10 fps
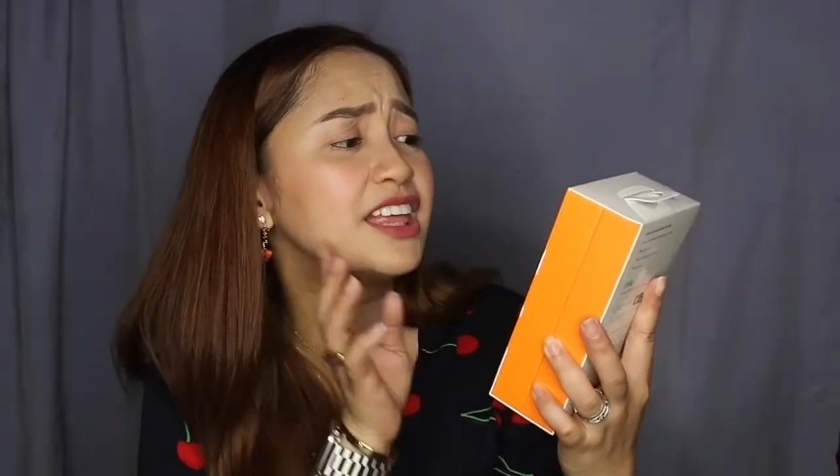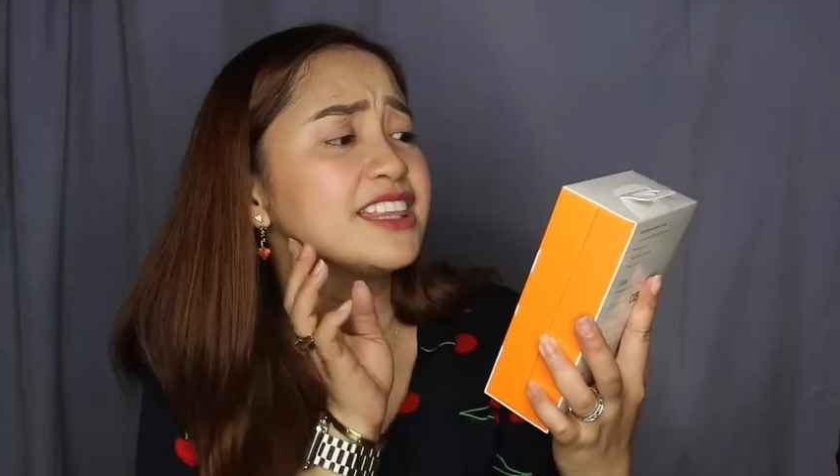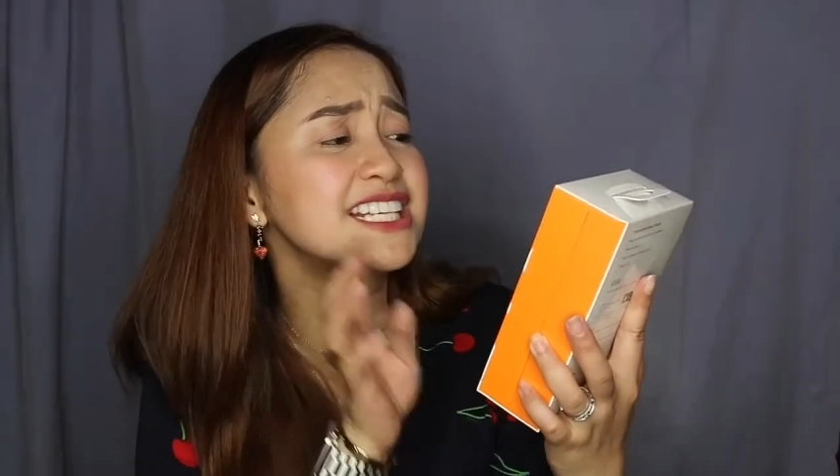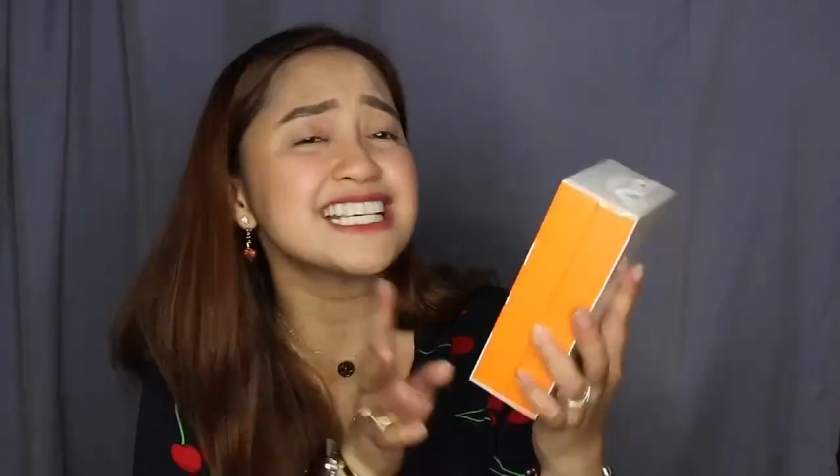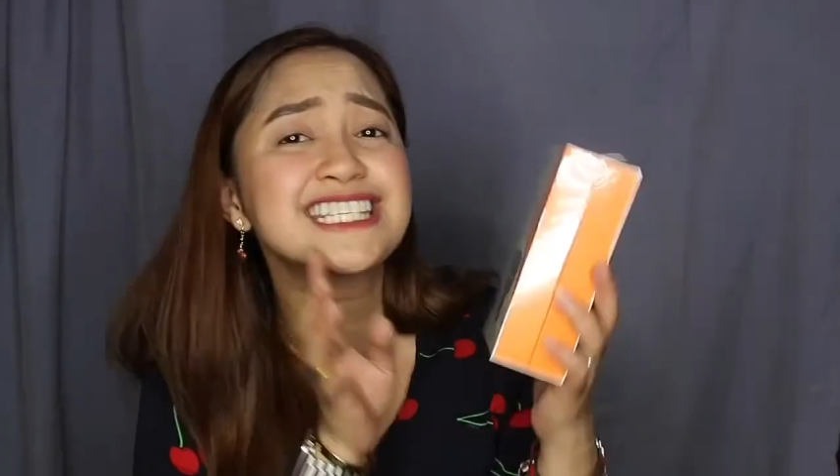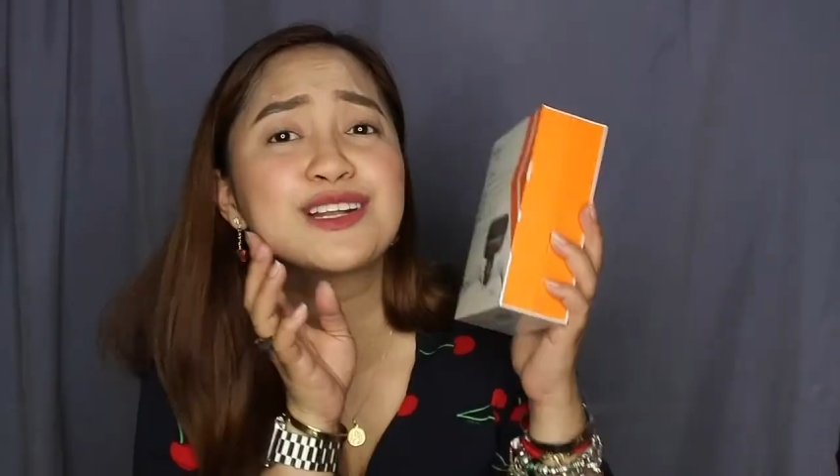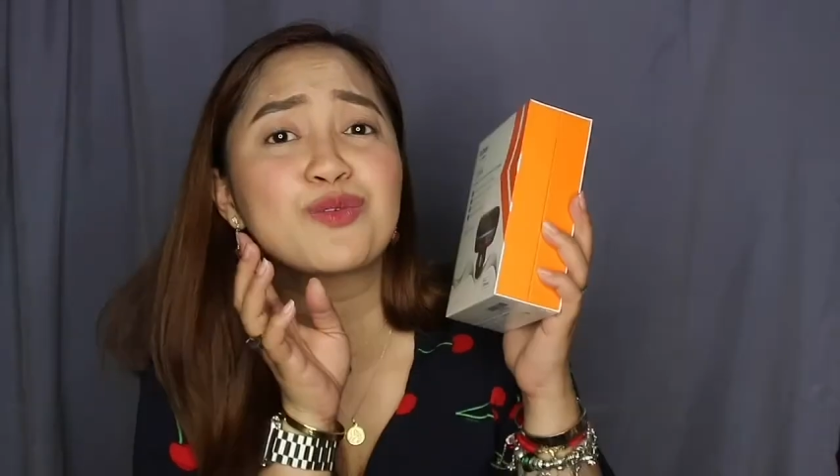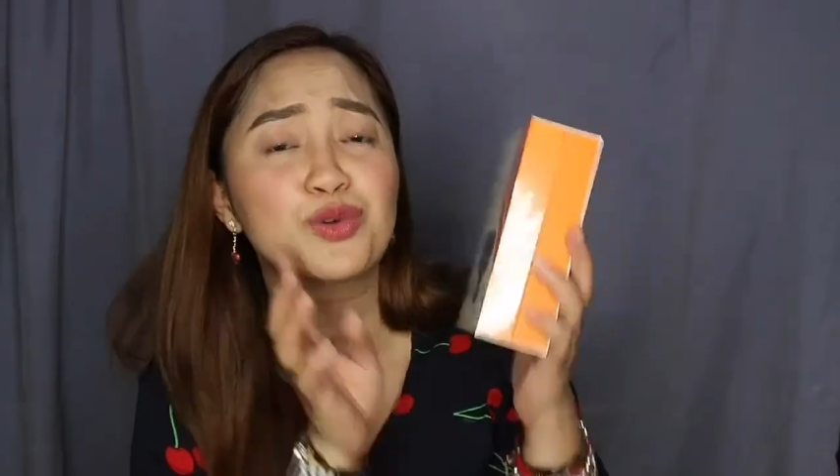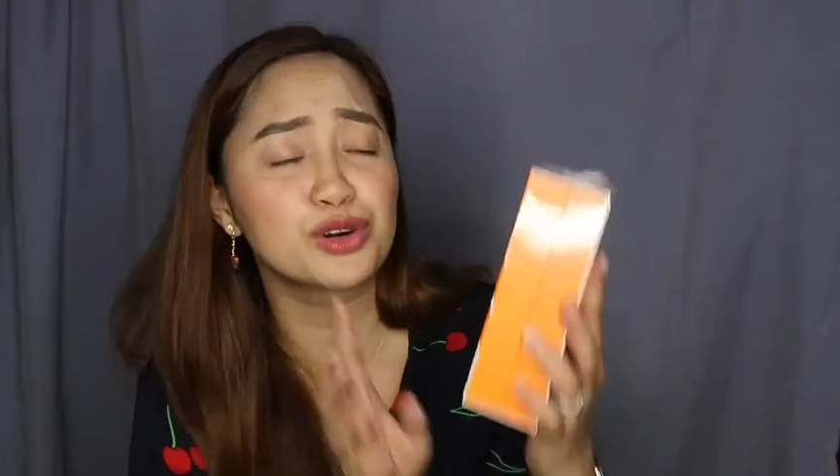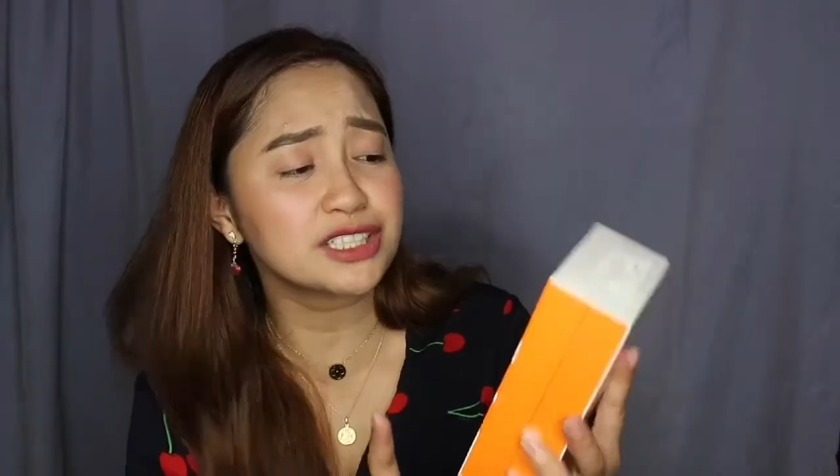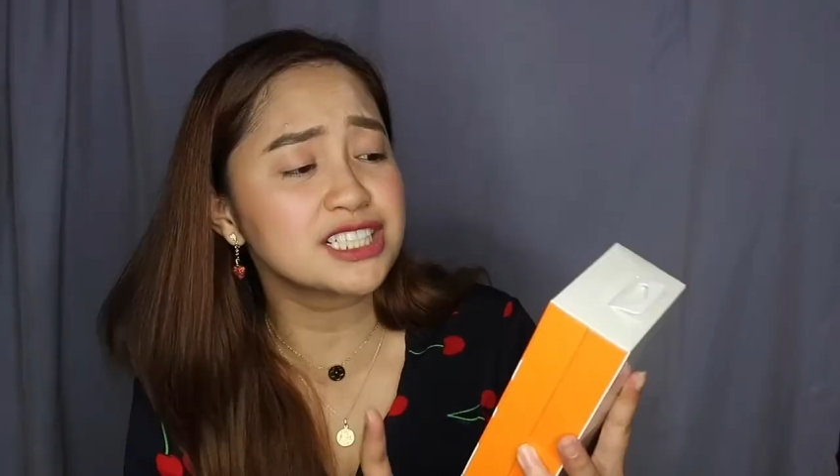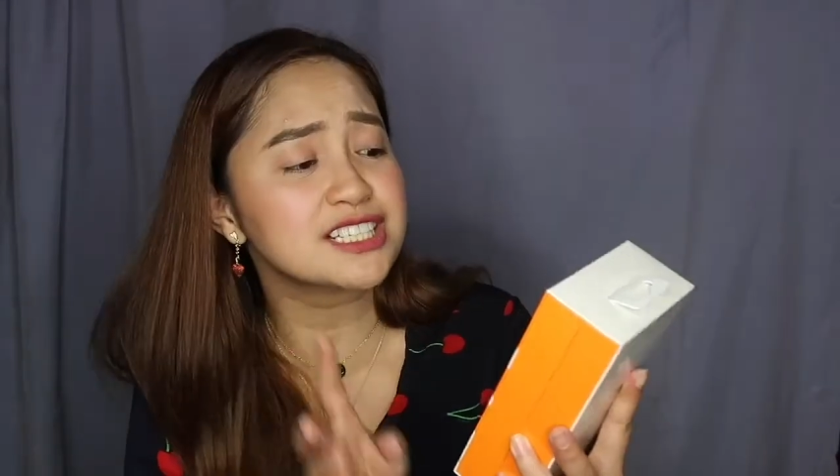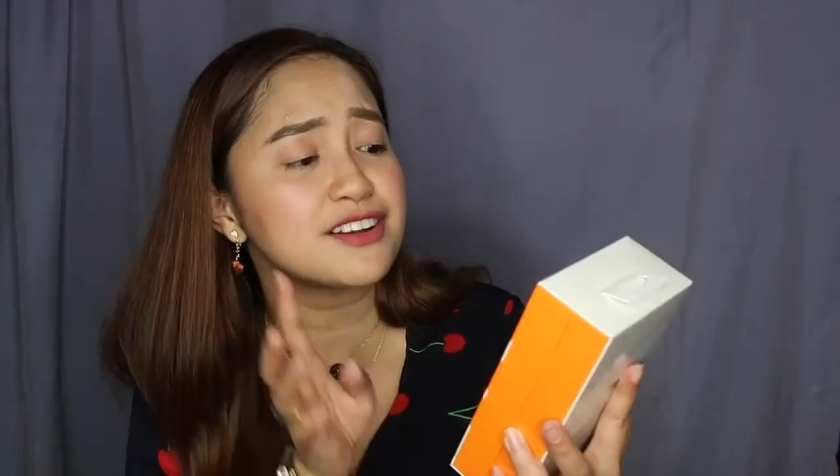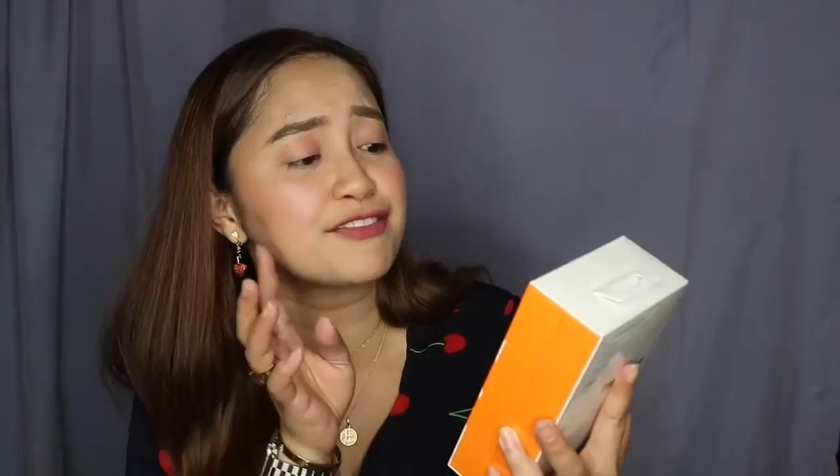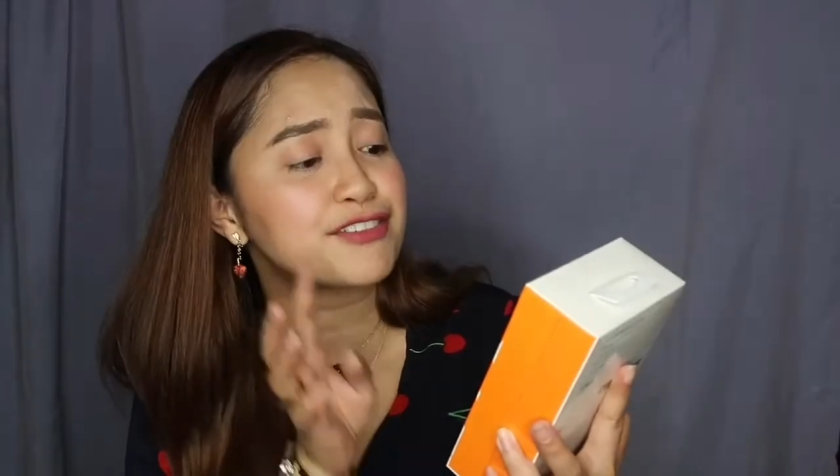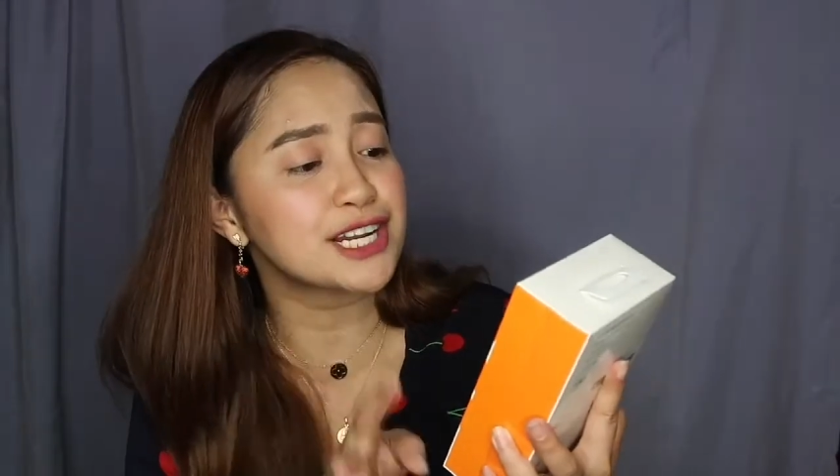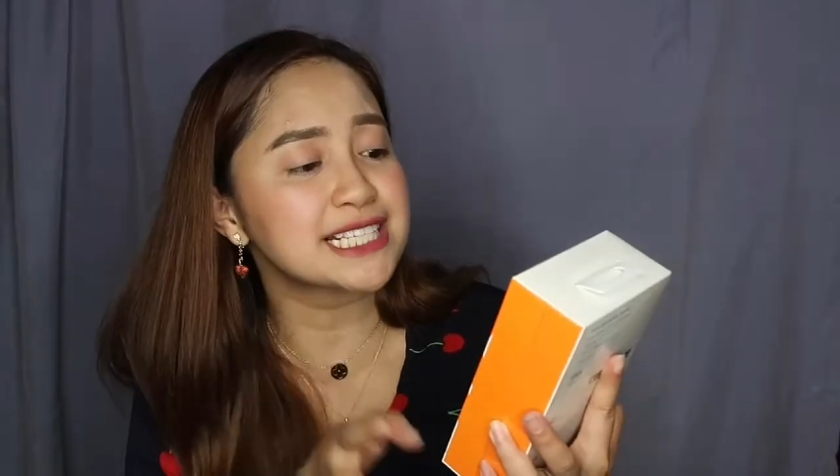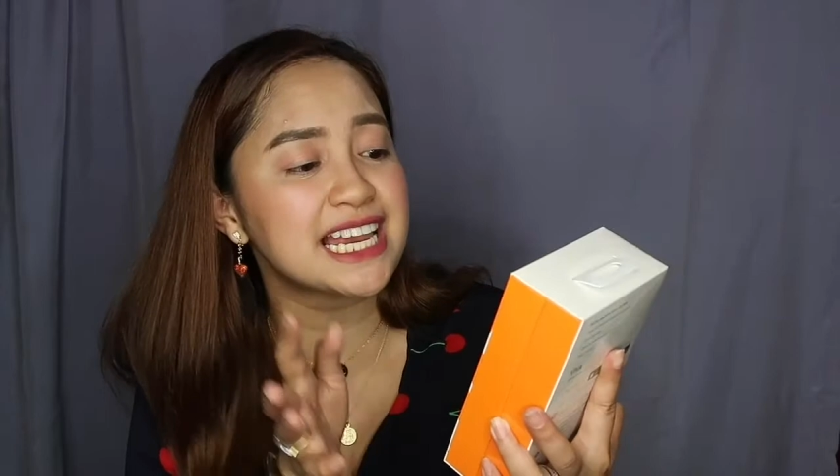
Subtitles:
This is the world's first